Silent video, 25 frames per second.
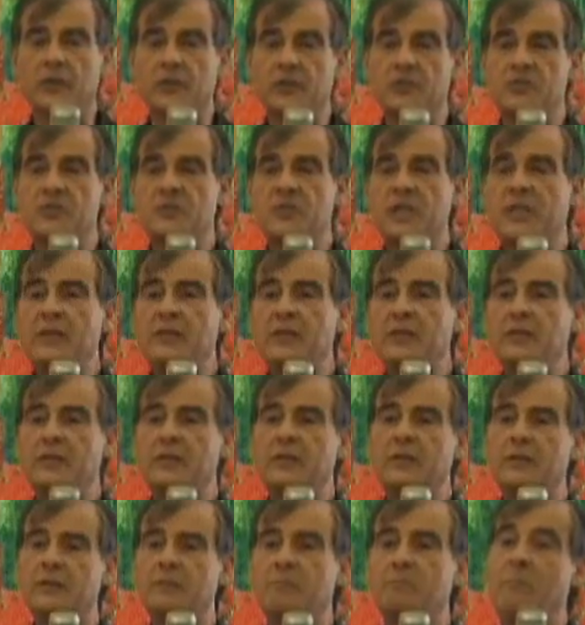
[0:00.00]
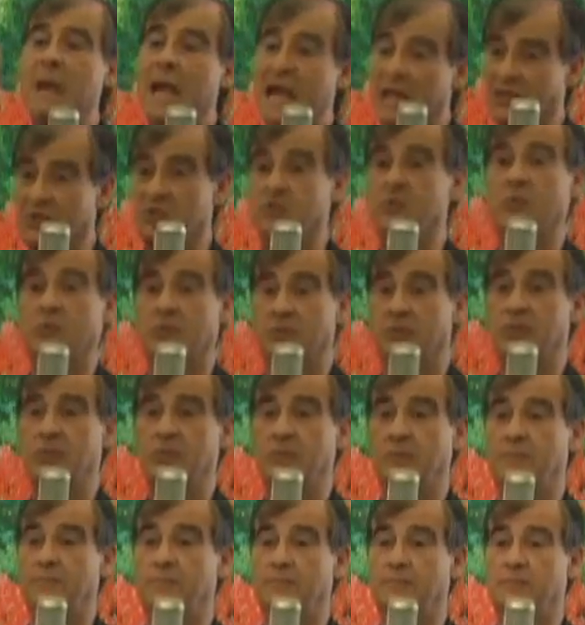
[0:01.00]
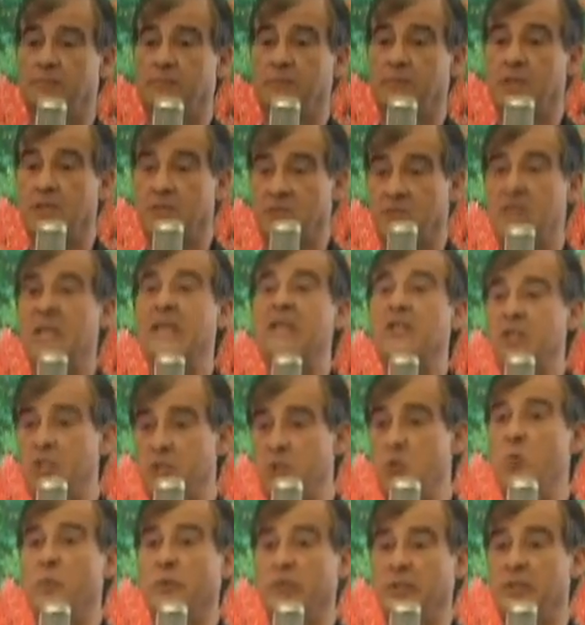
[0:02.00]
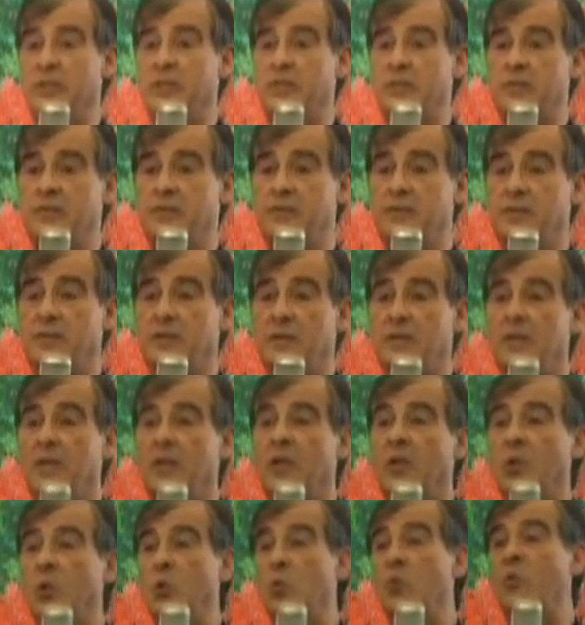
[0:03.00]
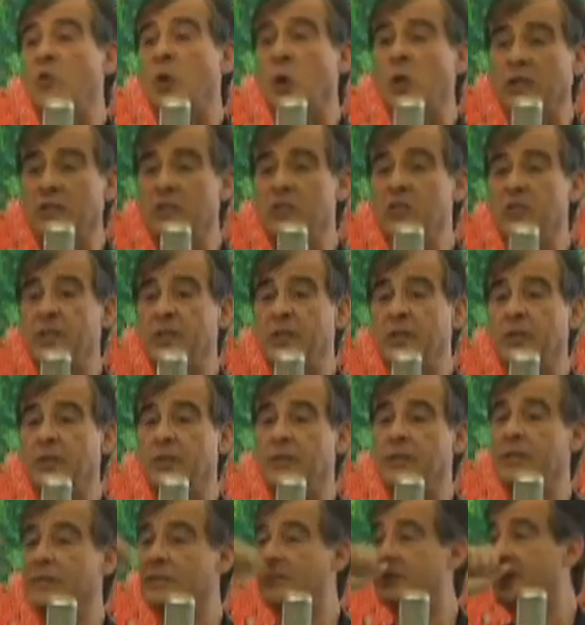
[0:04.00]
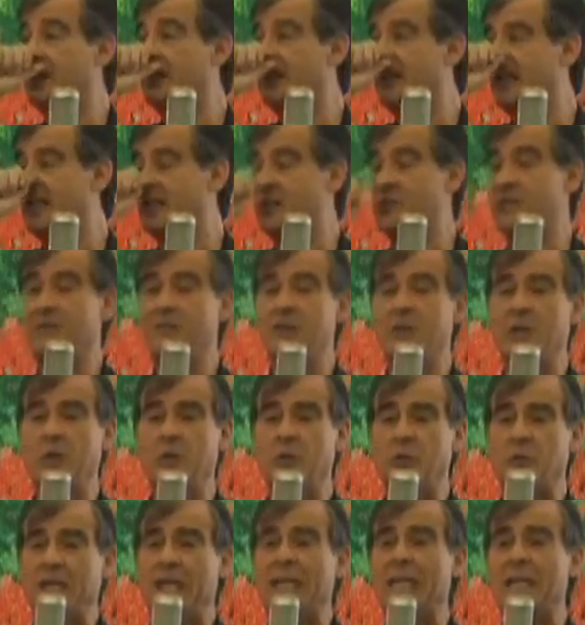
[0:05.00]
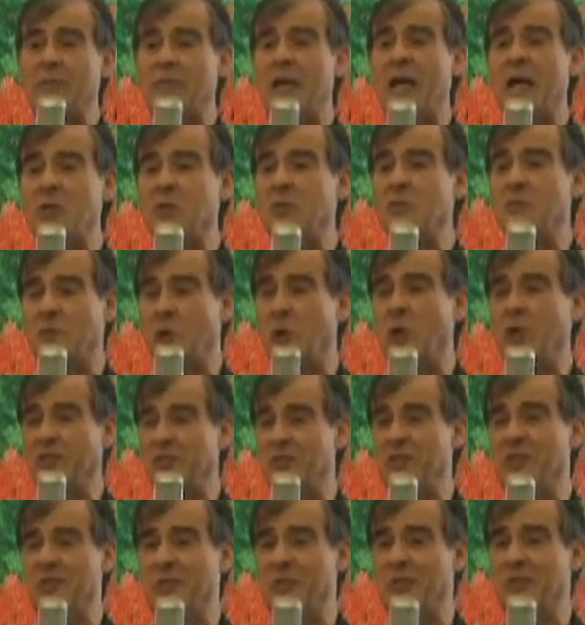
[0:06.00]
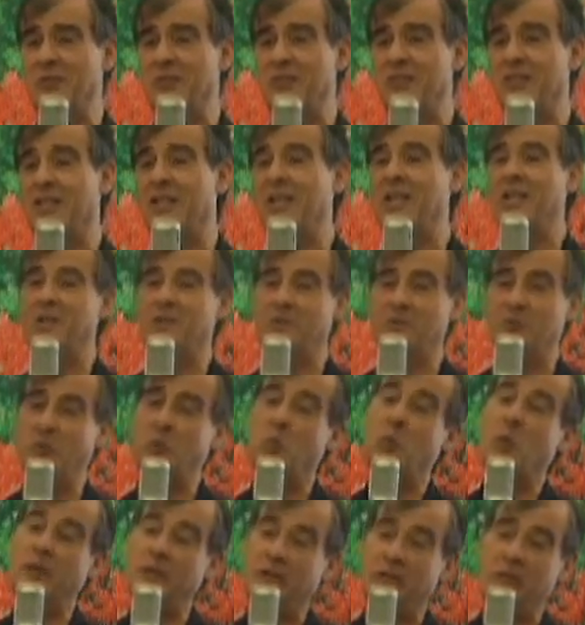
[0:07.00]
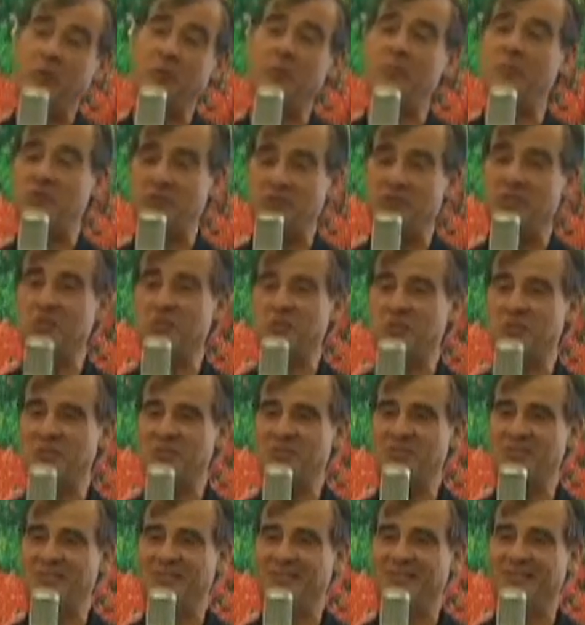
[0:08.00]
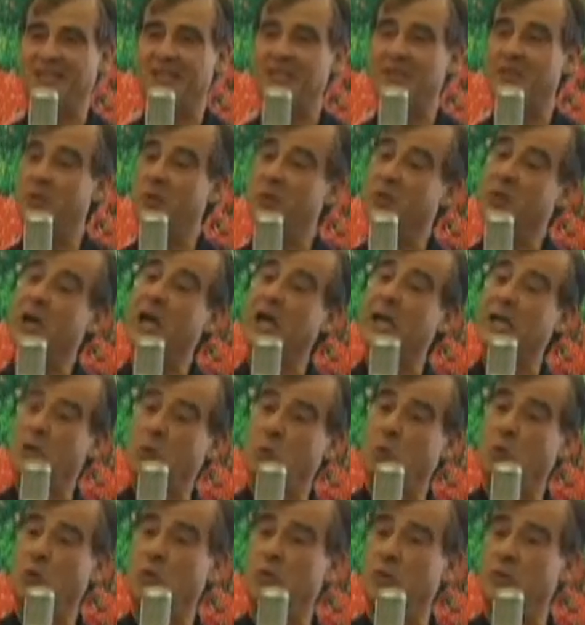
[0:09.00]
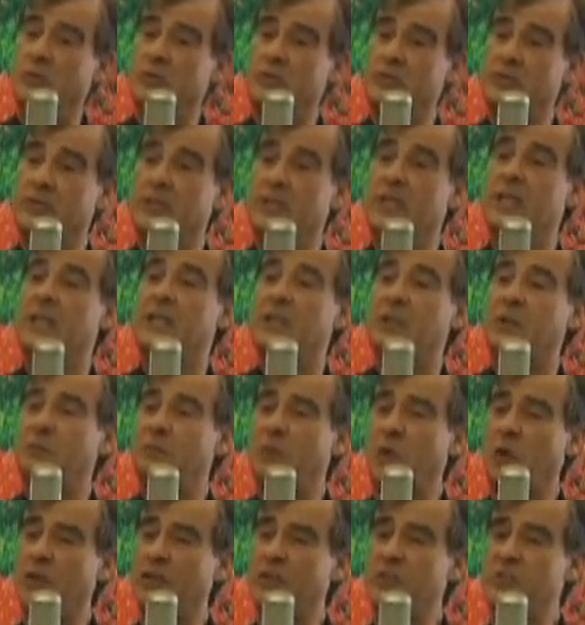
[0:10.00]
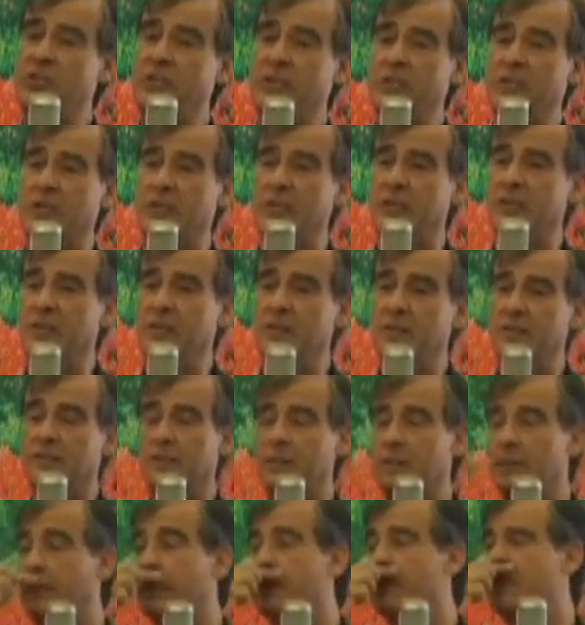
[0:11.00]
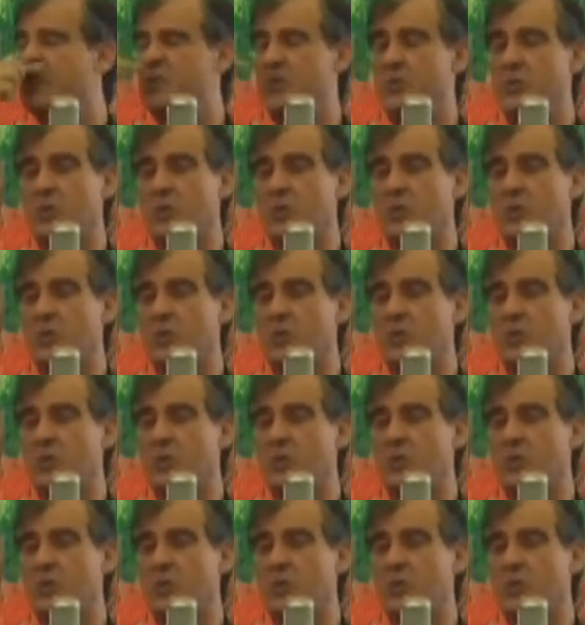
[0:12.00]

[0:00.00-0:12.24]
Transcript: ascended masters, ascended humans, who volunteered. They said they had 780,000 volunteers for 100 positions. They're in higher worlds. They volunteer to